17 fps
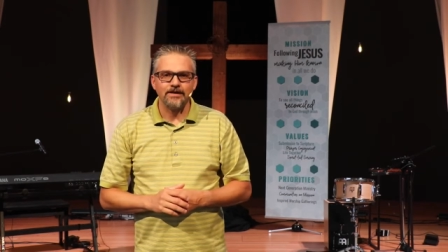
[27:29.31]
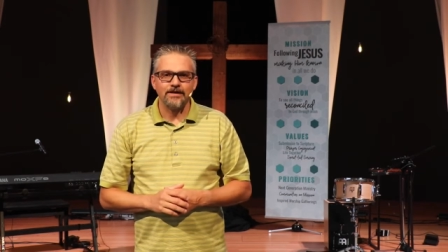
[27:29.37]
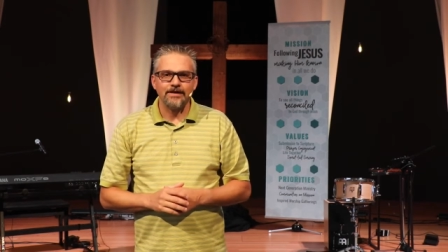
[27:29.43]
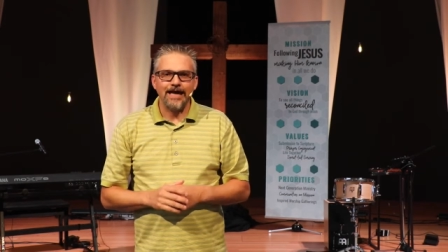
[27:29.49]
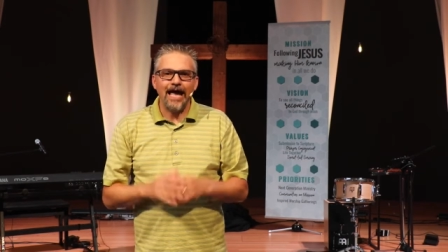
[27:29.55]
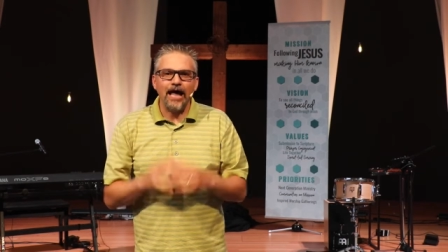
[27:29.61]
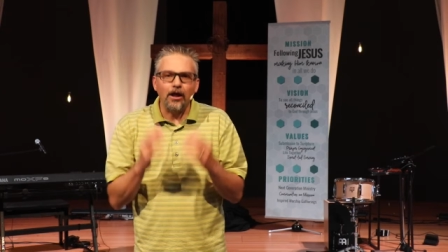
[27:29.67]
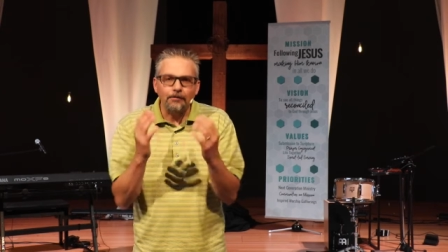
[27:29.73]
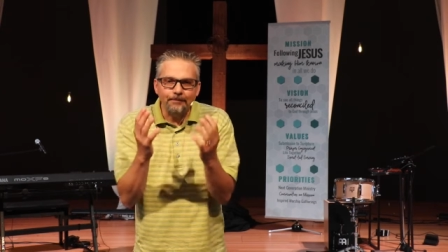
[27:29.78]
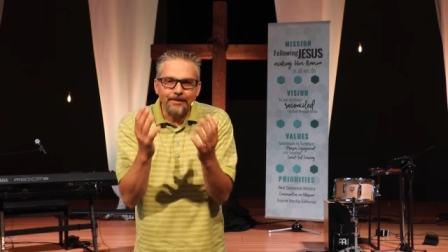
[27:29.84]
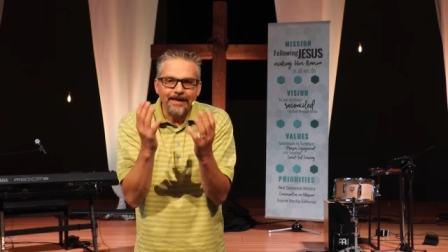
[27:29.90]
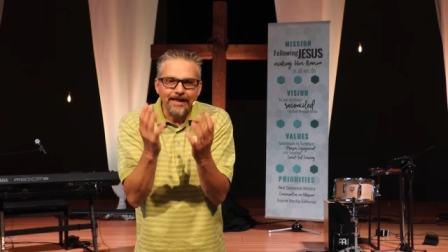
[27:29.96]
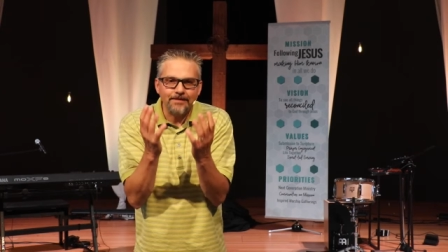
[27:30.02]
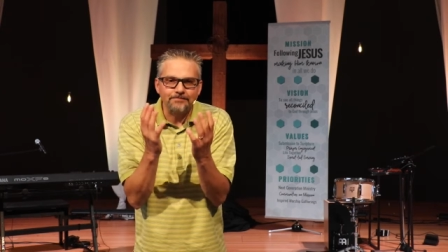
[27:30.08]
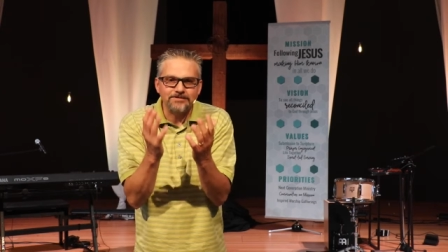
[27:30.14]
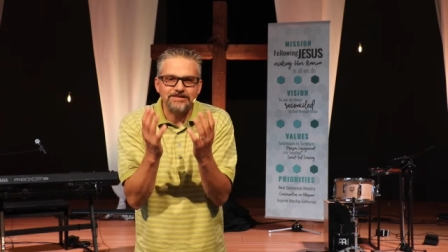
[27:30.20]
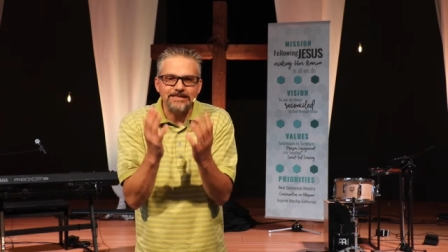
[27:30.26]
helping
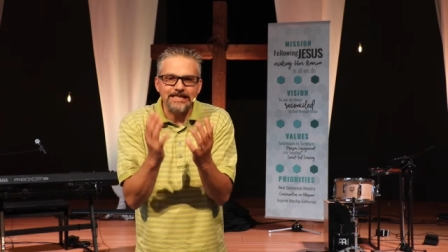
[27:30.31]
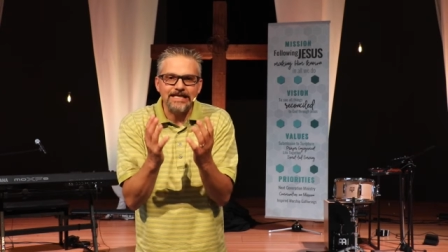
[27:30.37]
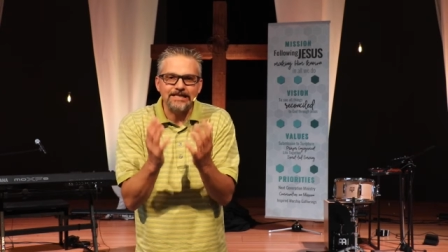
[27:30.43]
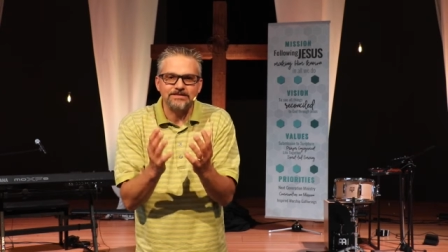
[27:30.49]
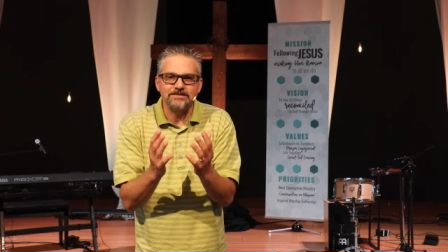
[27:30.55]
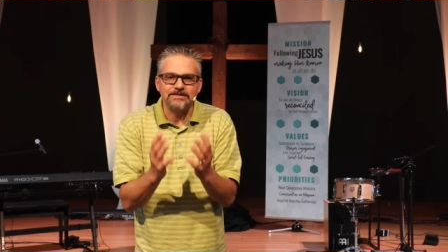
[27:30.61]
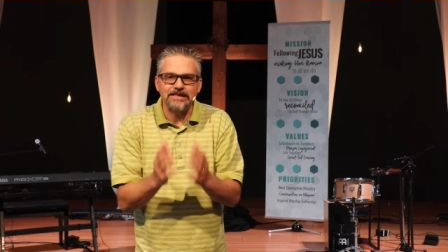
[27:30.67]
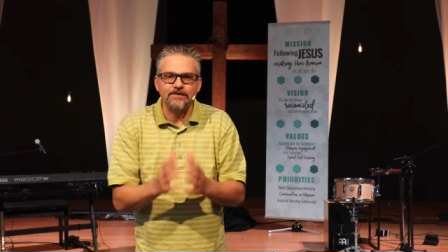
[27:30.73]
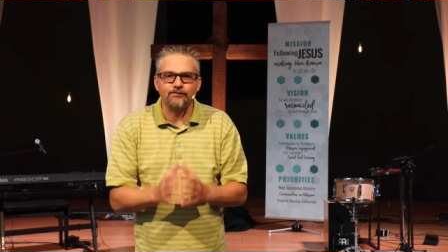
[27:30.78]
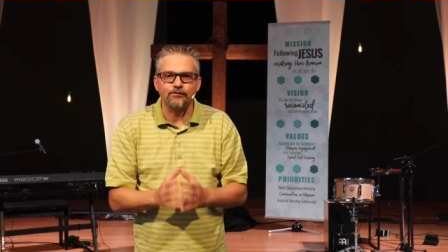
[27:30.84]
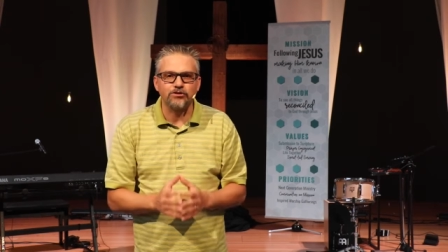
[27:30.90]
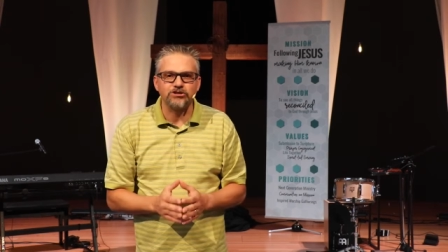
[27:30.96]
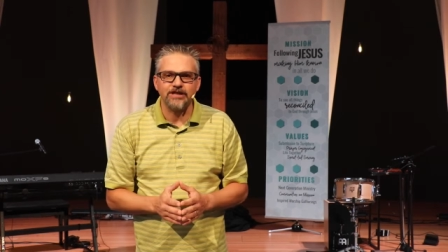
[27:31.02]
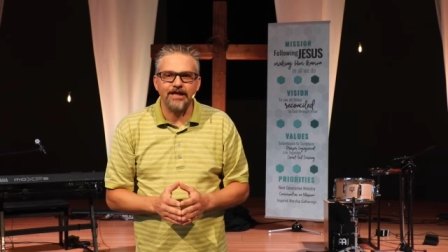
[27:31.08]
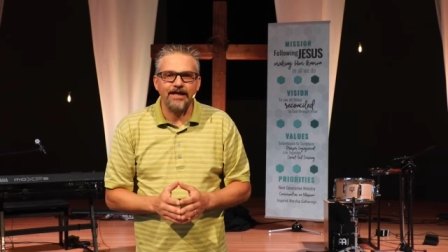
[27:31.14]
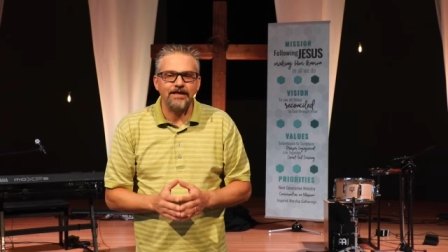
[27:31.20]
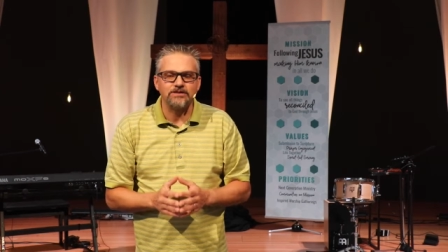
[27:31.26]
him see his need for
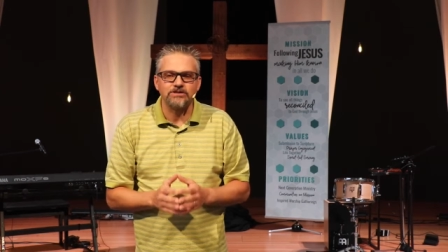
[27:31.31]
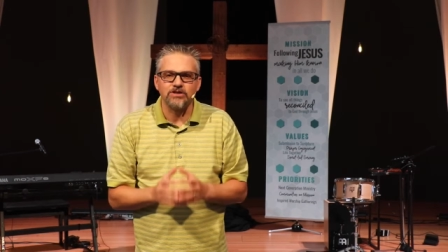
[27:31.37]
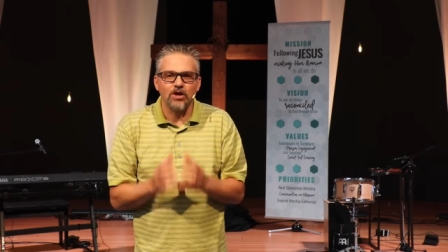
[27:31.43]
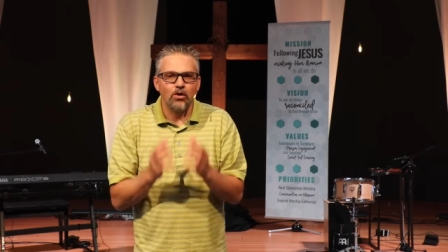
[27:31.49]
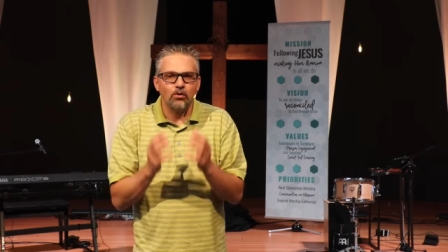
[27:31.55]
change